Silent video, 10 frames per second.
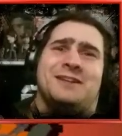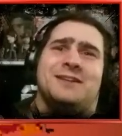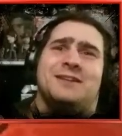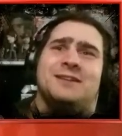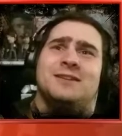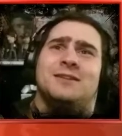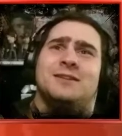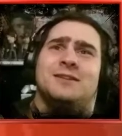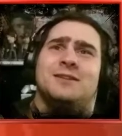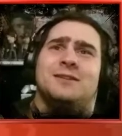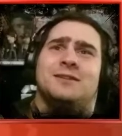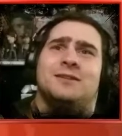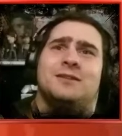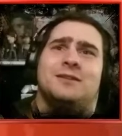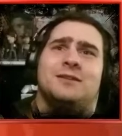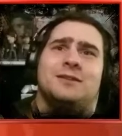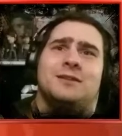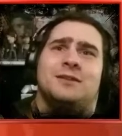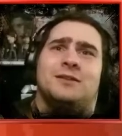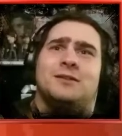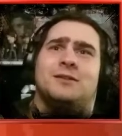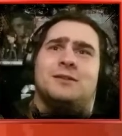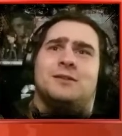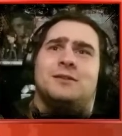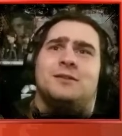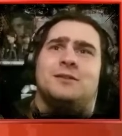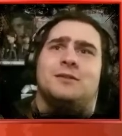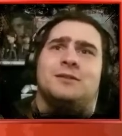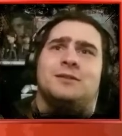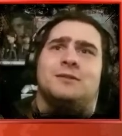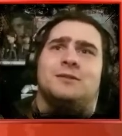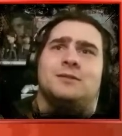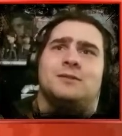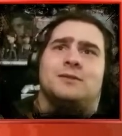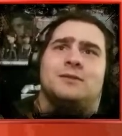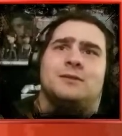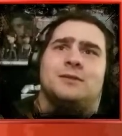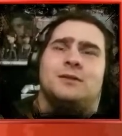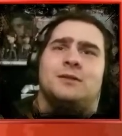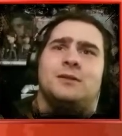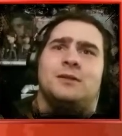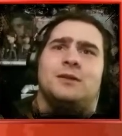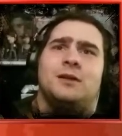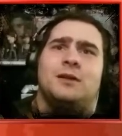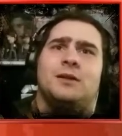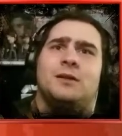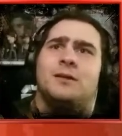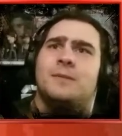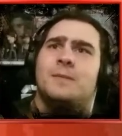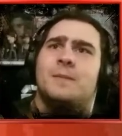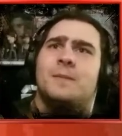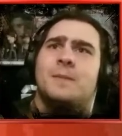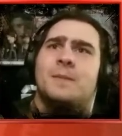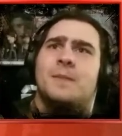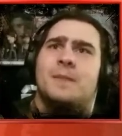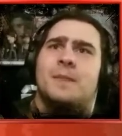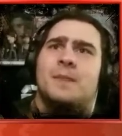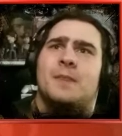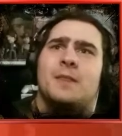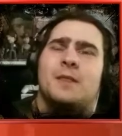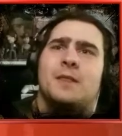Nothing is said.